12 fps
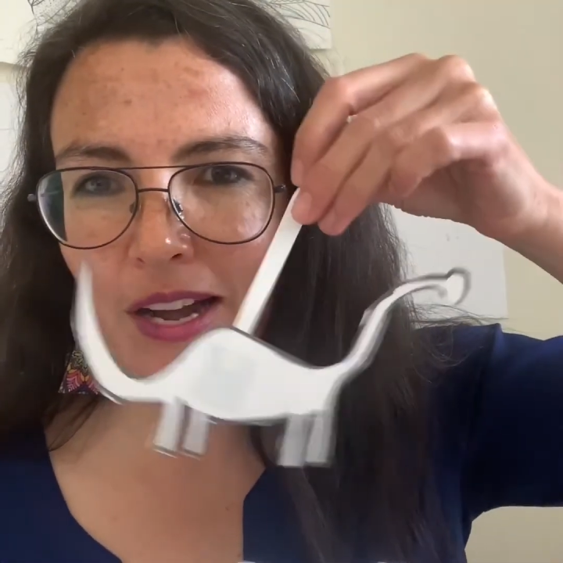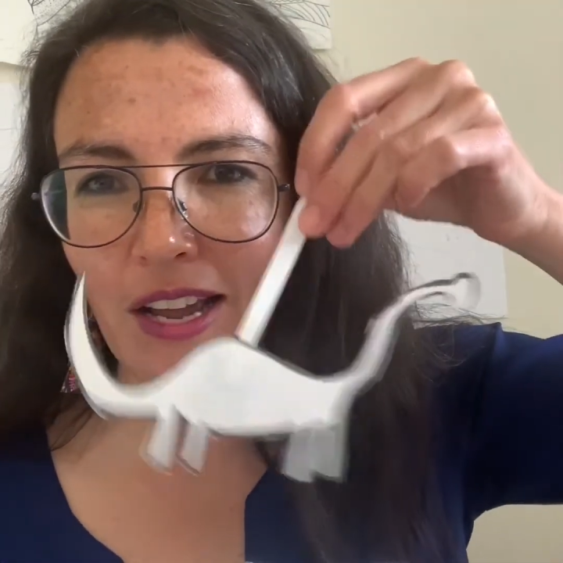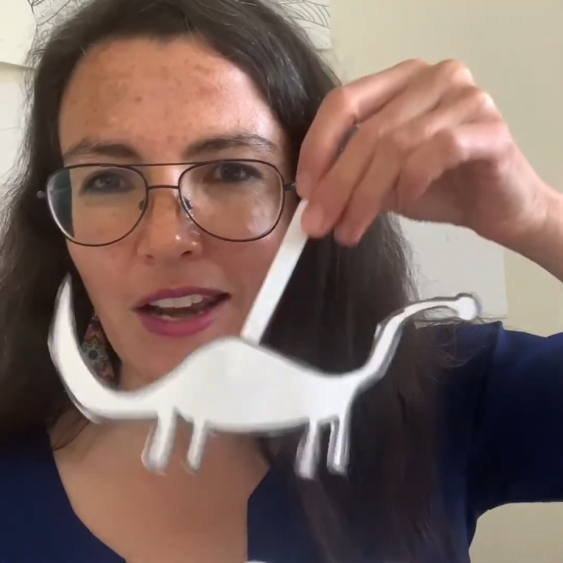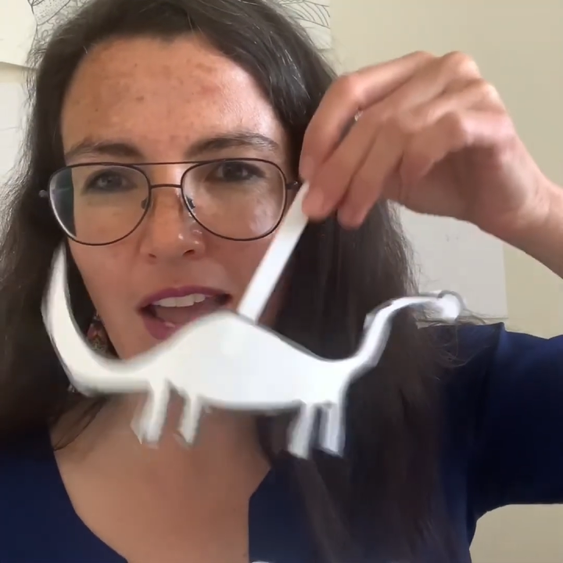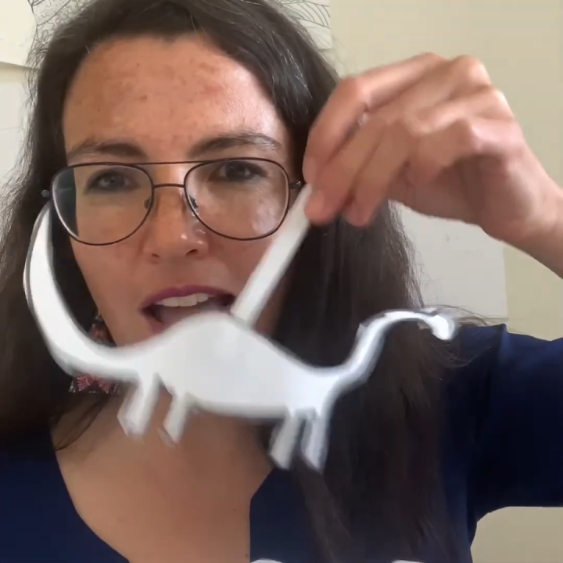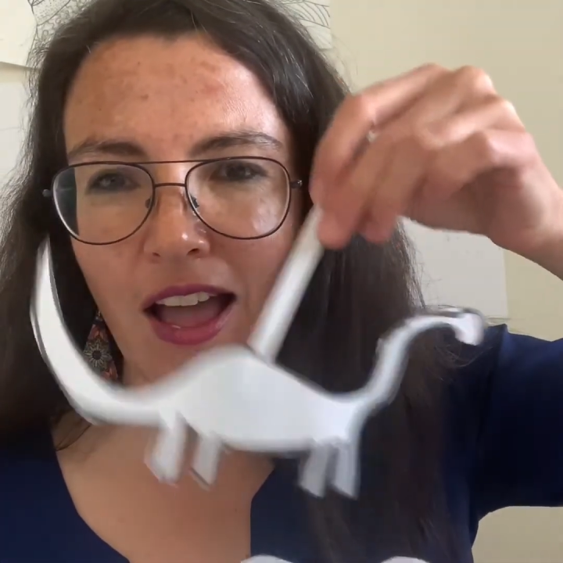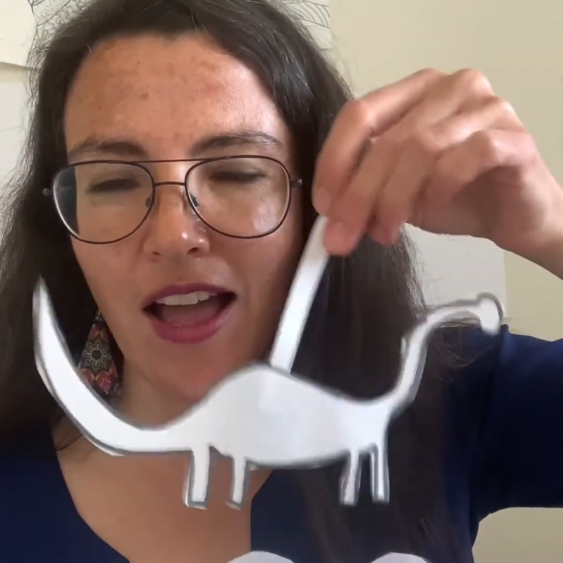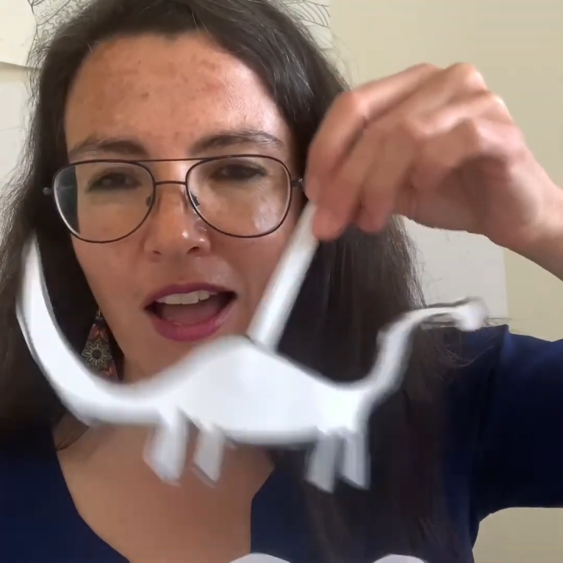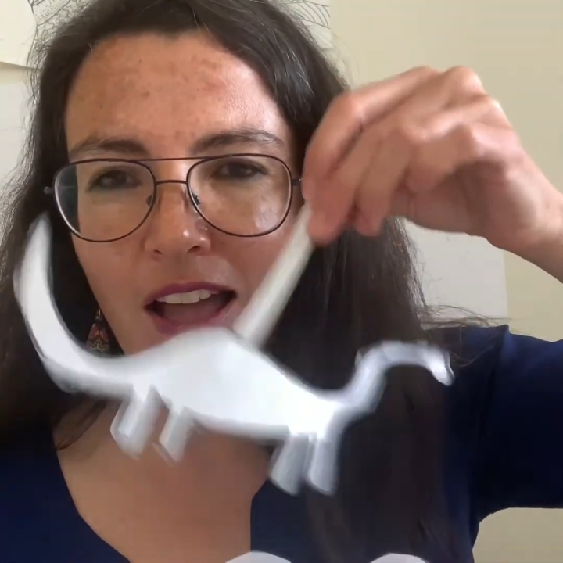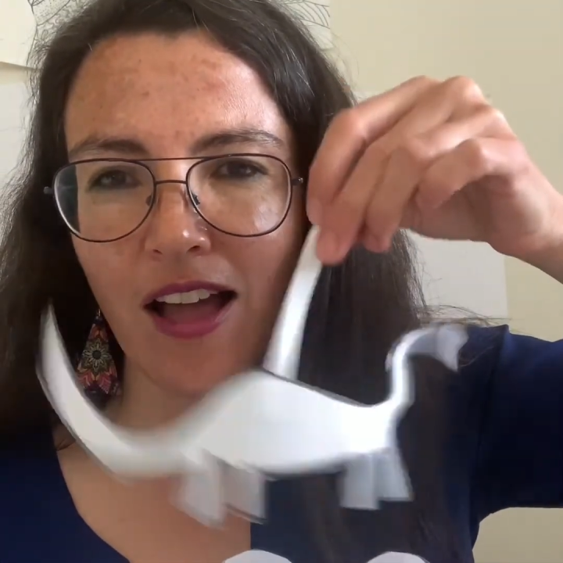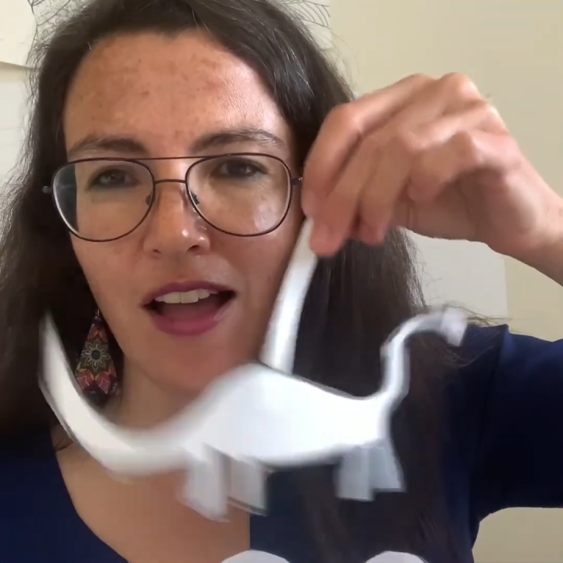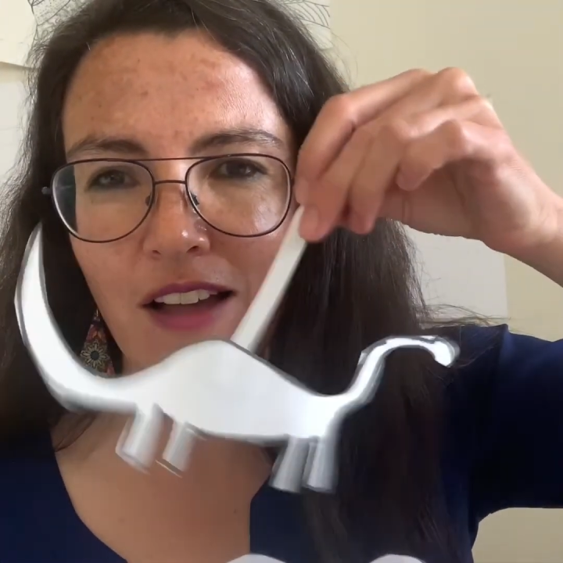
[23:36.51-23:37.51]
and
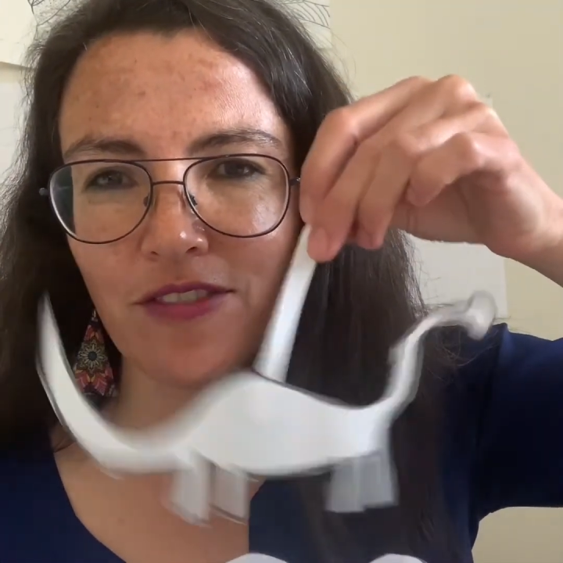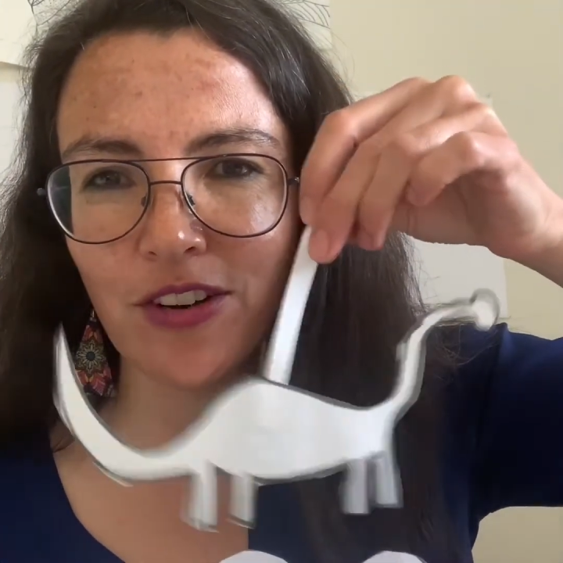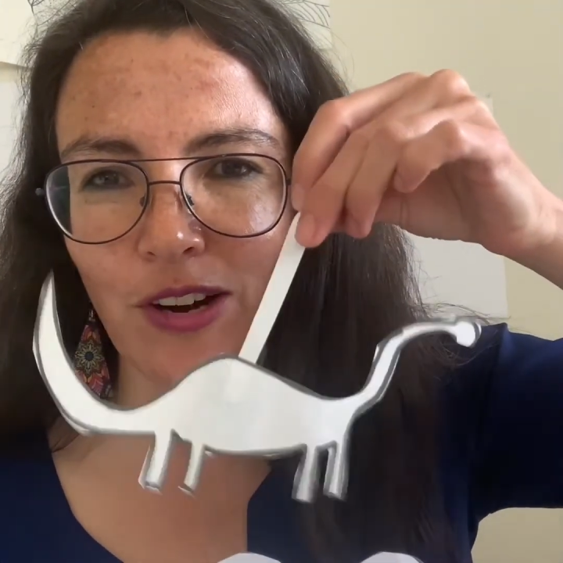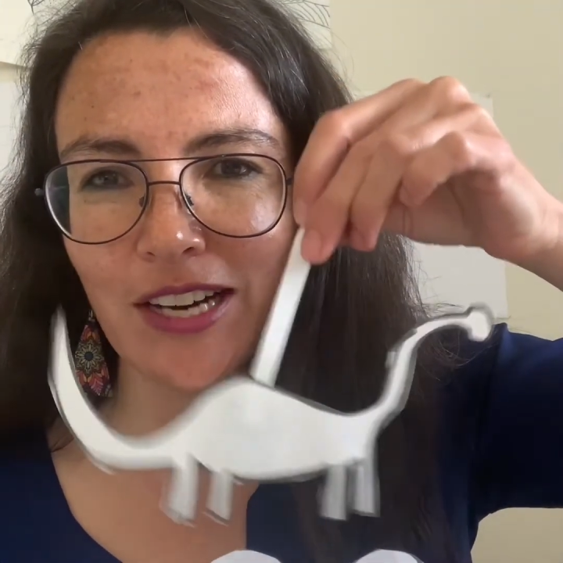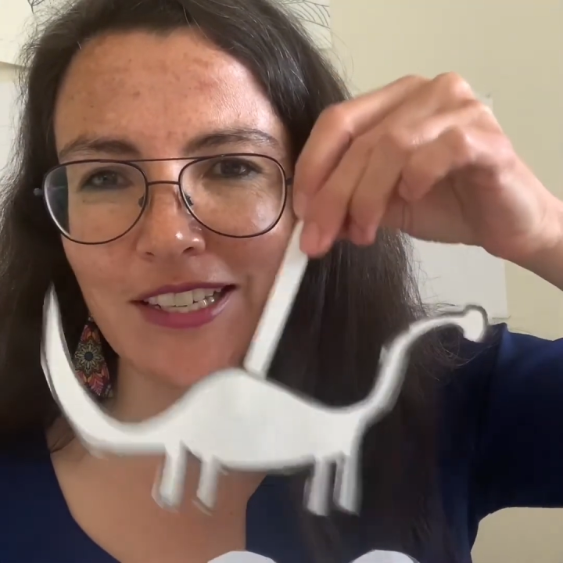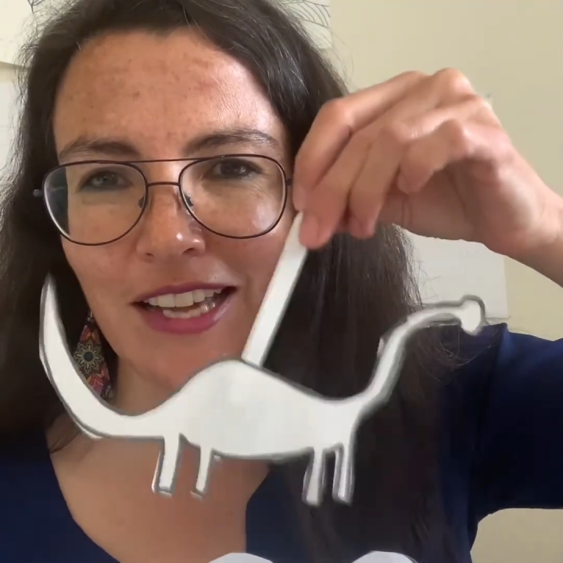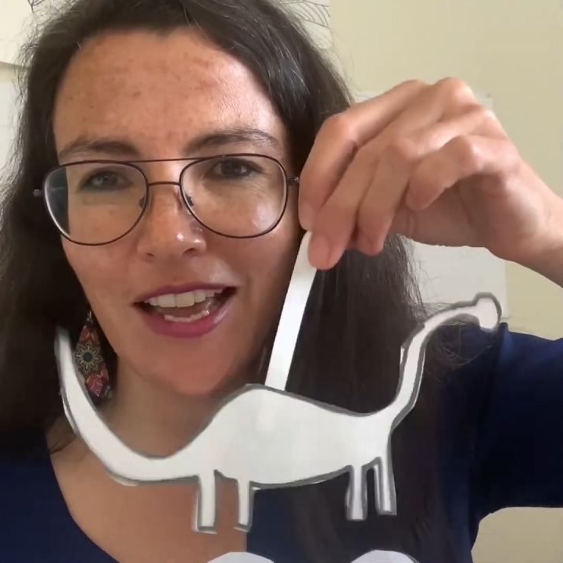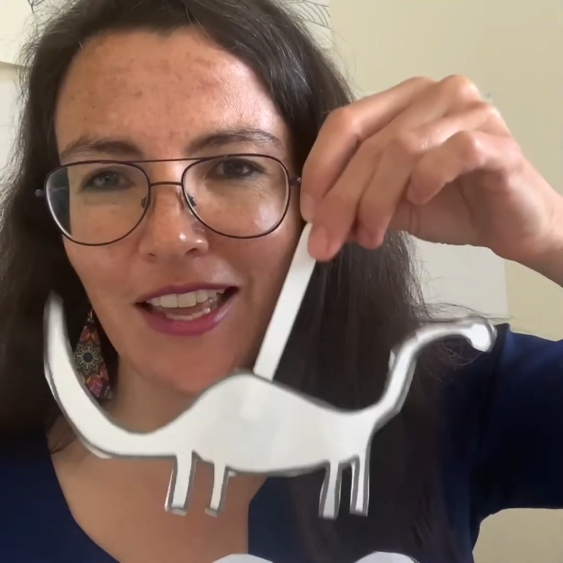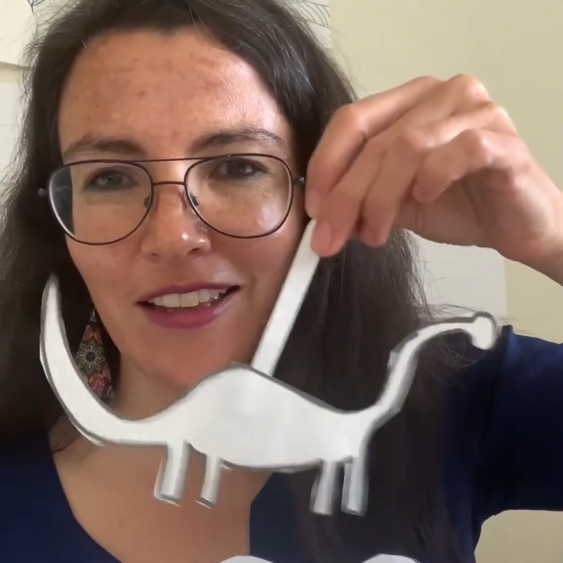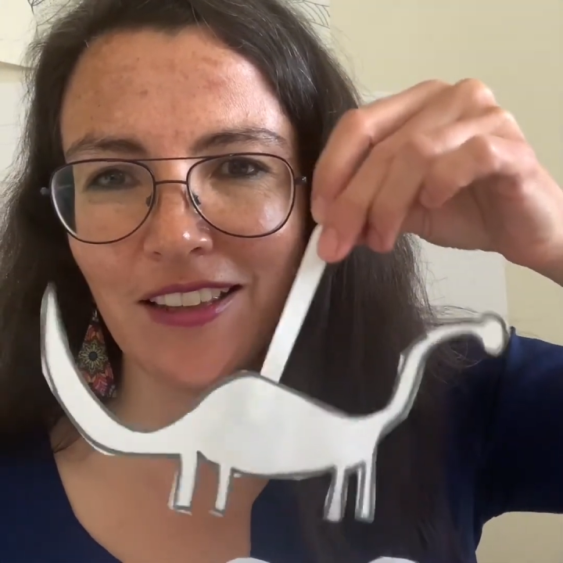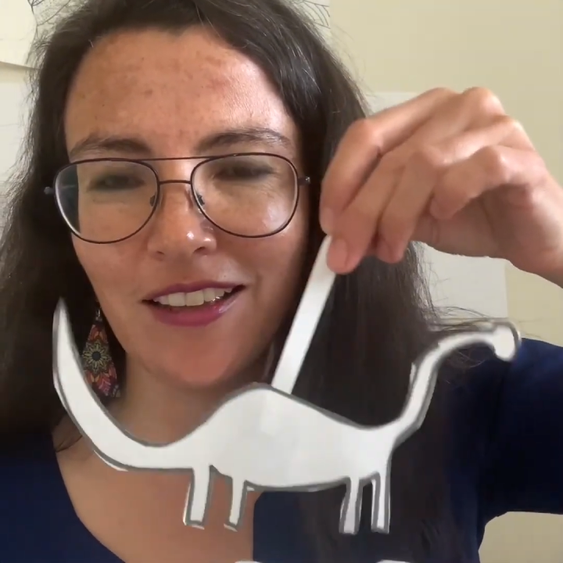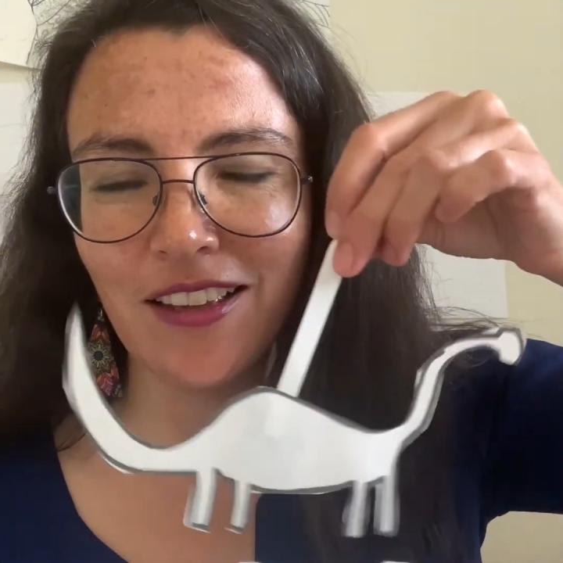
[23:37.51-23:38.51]
have a great day.